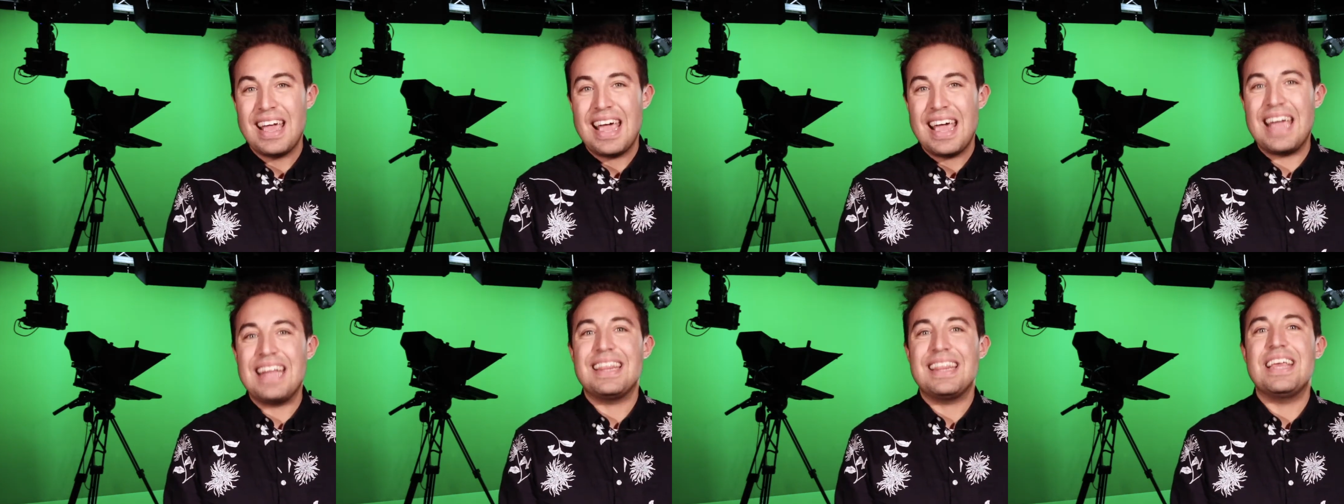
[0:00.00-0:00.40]

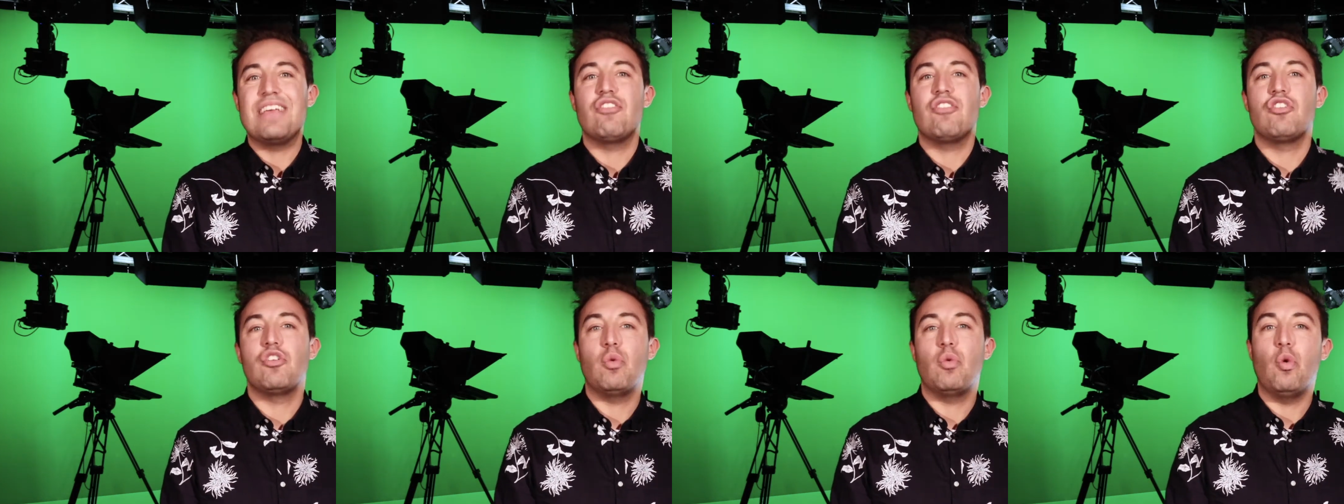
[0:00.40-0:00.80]
It
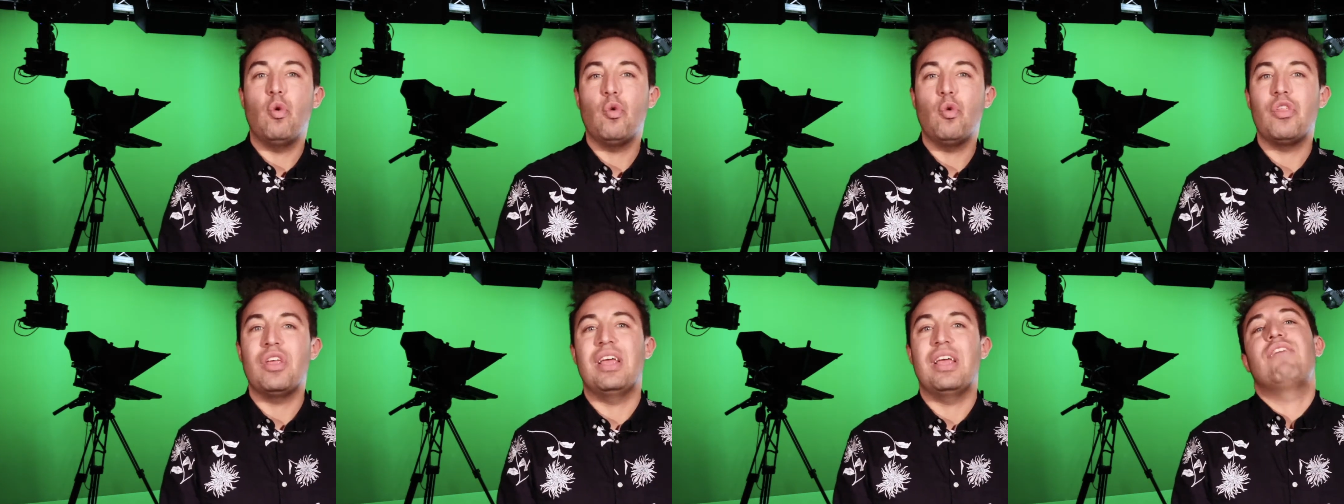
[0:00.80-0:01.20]
teaches you
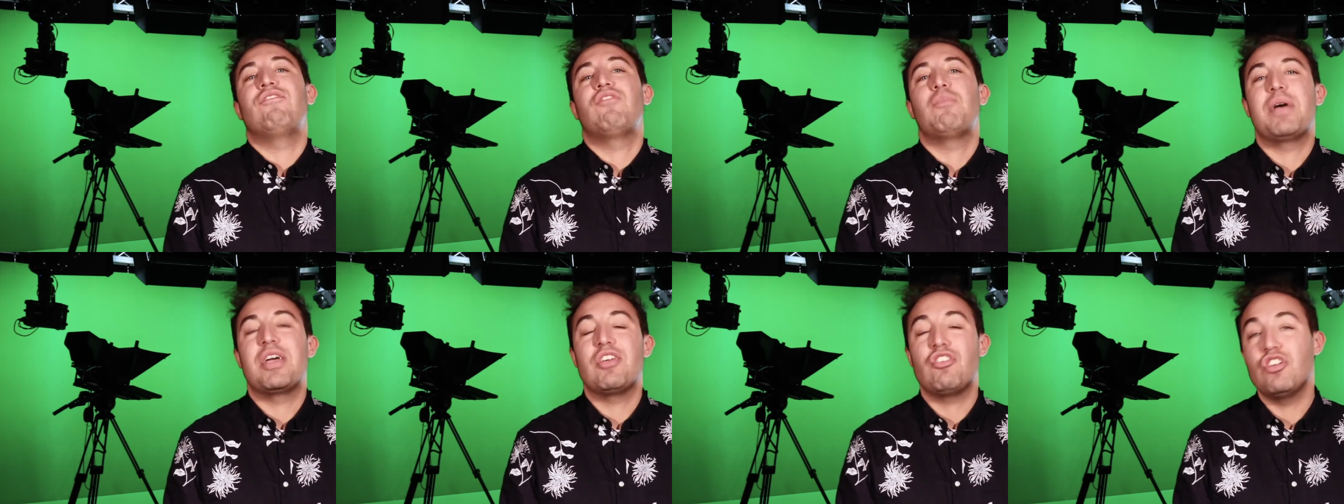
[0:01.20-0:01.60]
all the
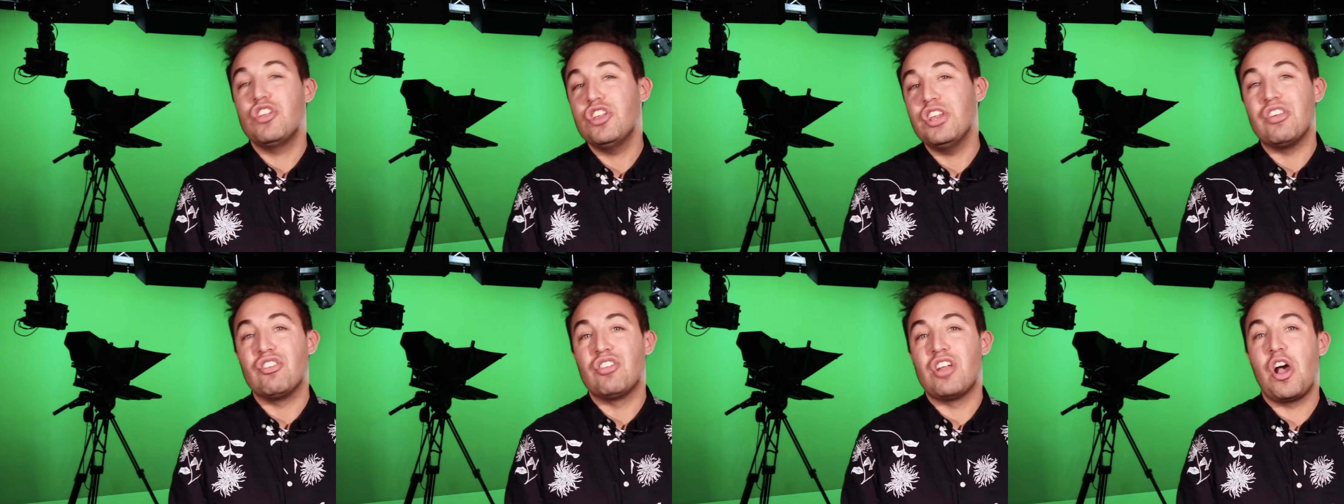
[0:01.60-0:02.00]
information
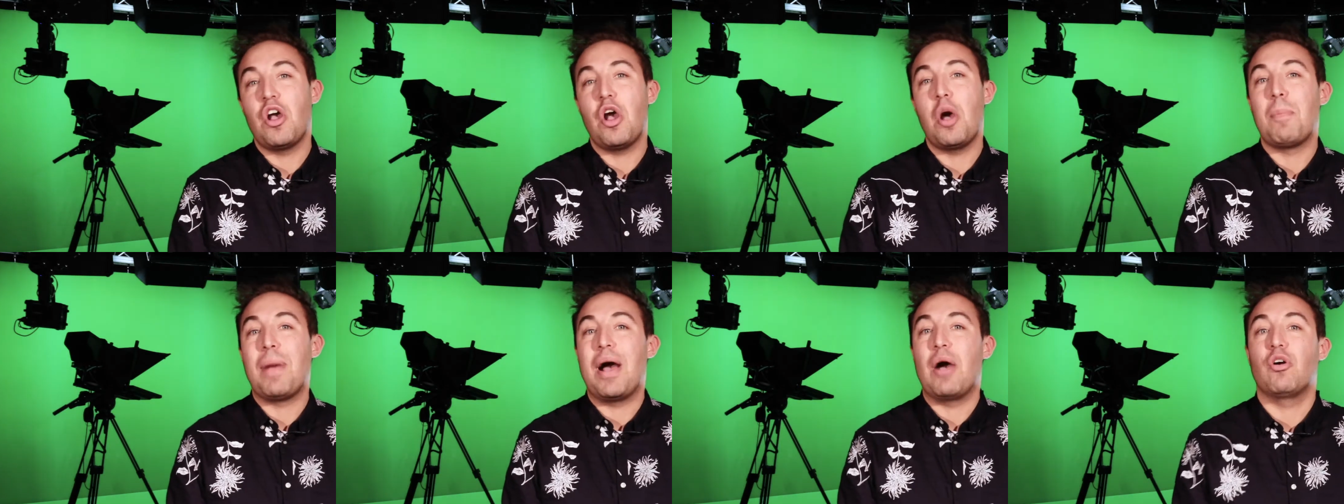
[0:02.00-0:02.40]
you need to know
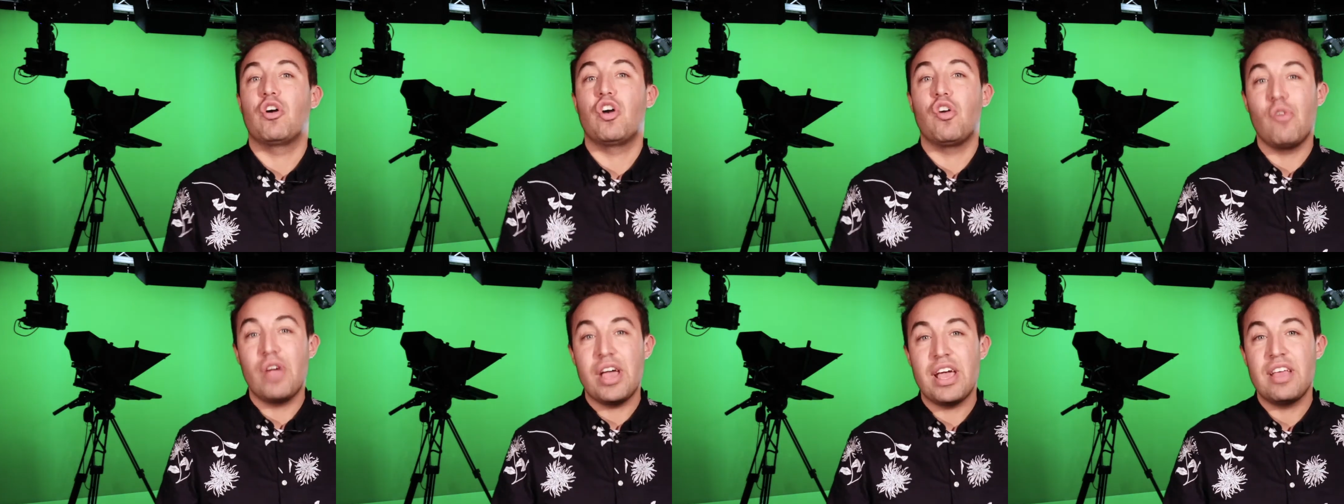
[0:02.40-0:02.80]
about
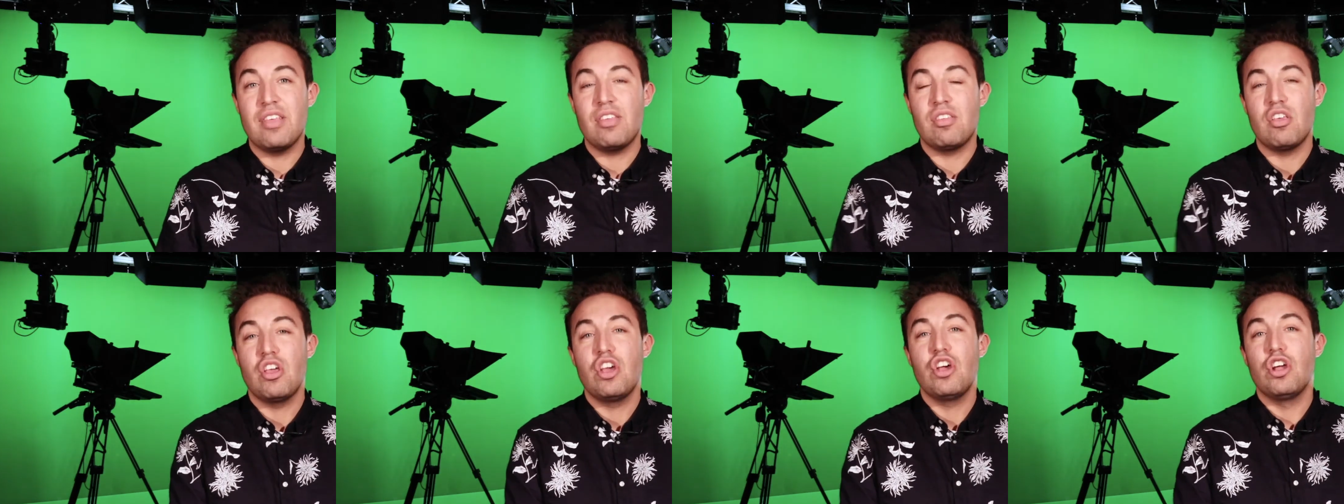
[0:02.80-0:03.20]

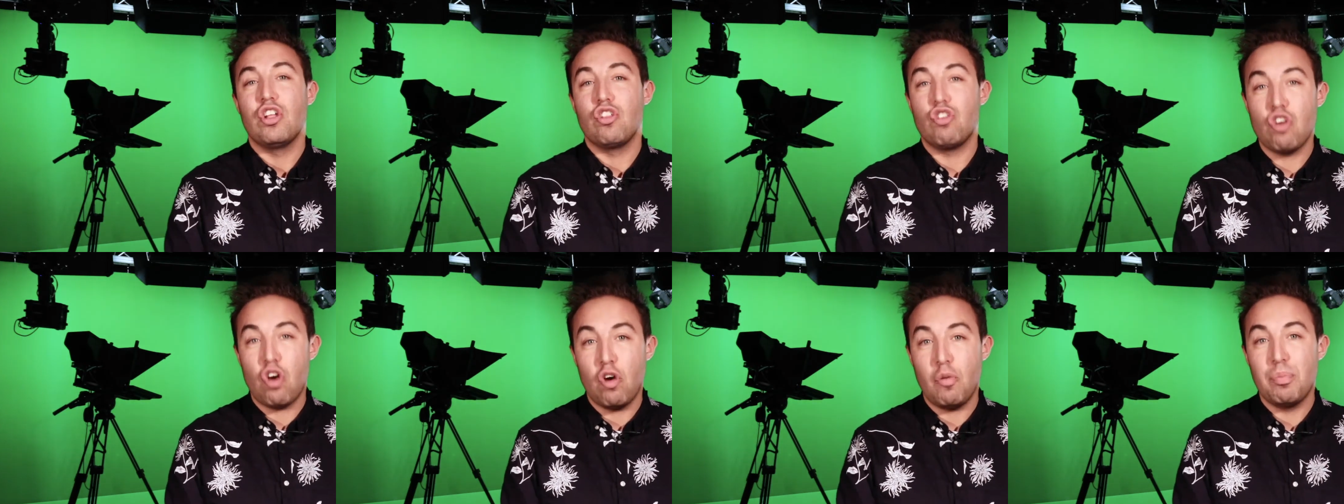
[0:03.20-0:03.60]
careers,
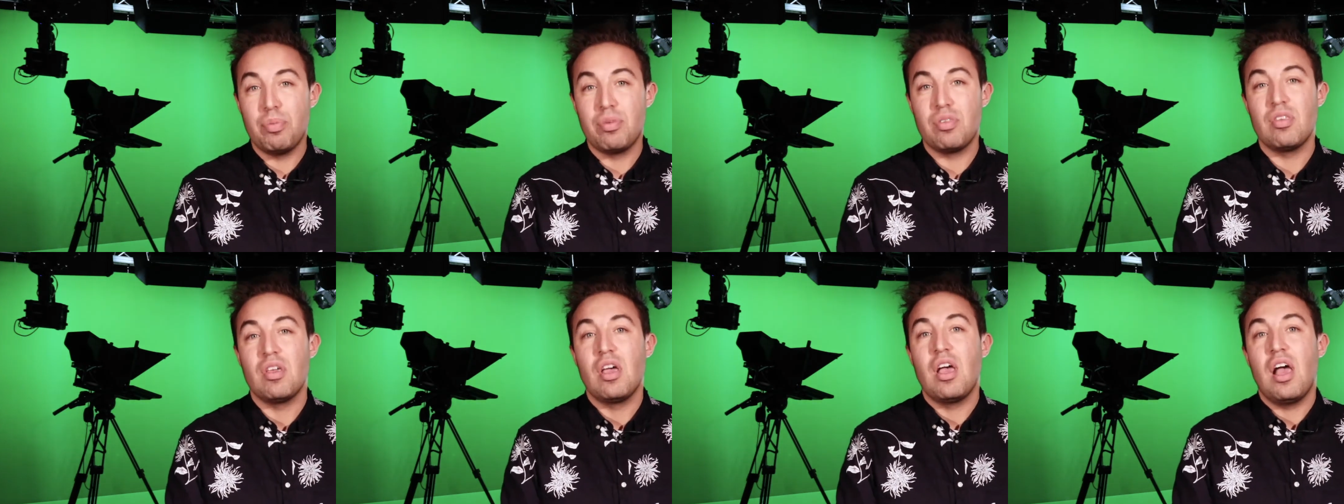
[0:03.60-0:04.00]

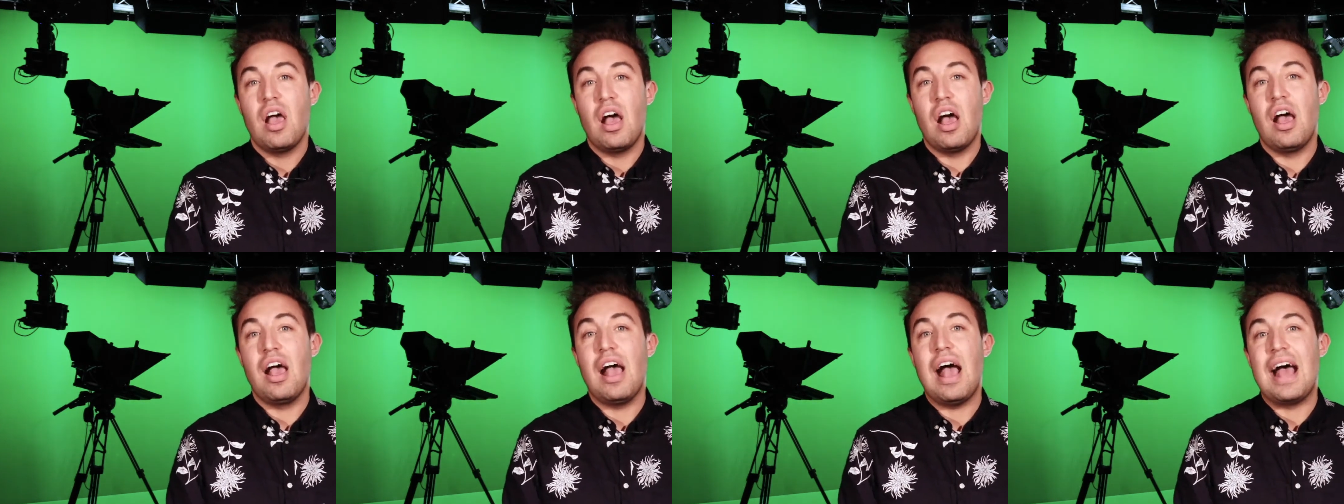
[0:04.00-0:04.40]
jobs,
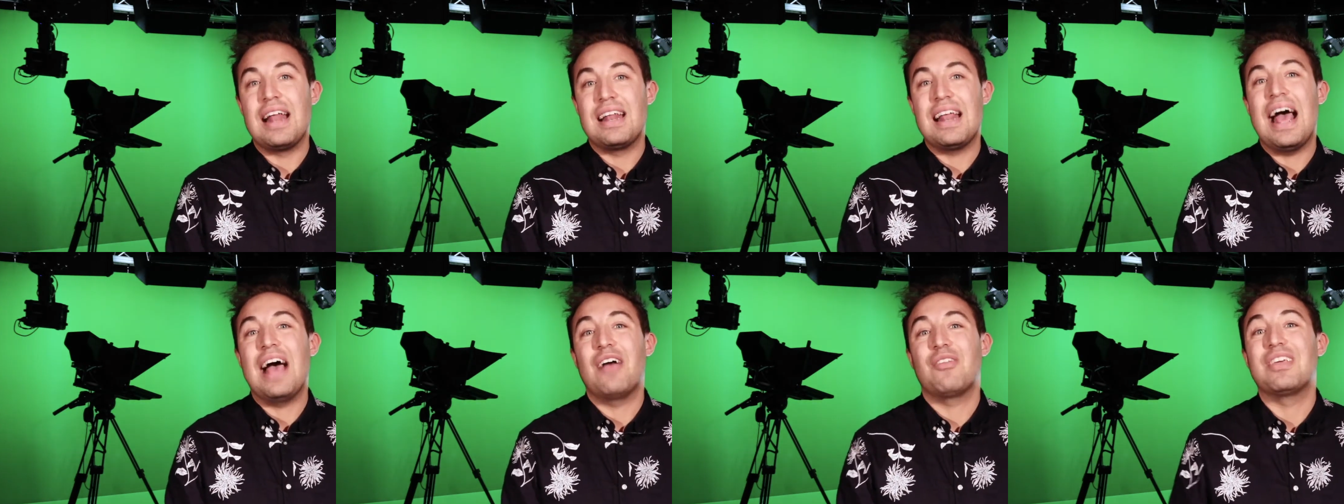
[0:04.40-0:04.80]
uh,
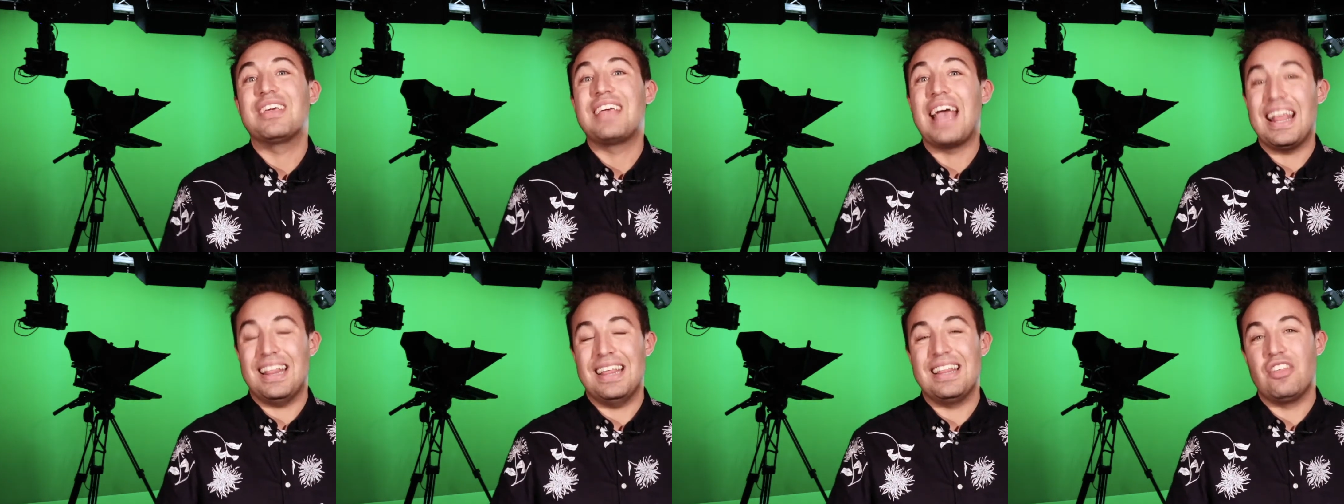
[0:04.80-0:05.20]
and how to
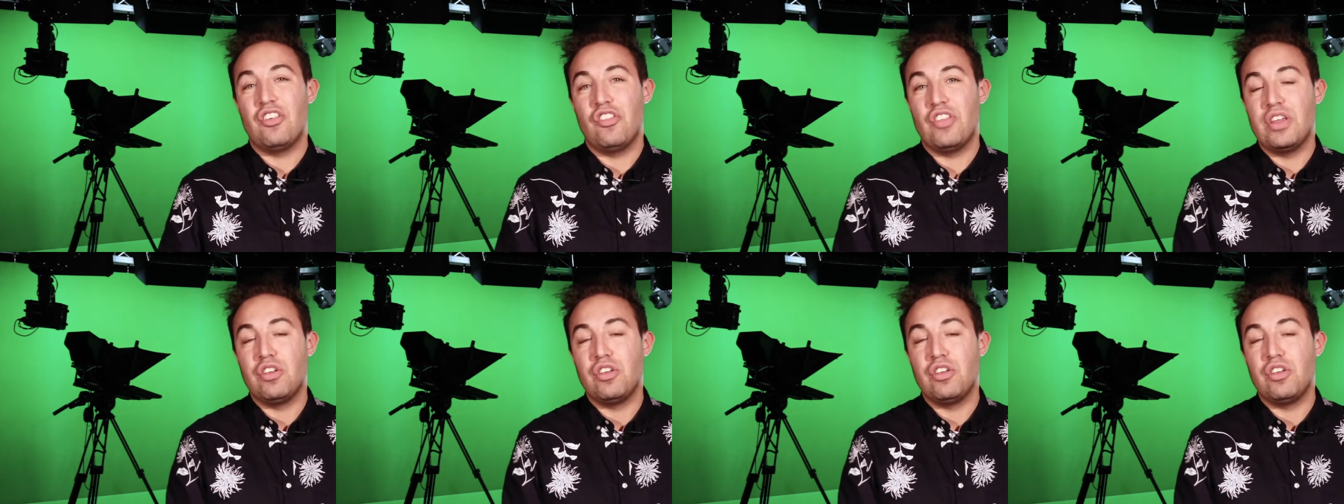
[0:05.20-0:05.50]
get into the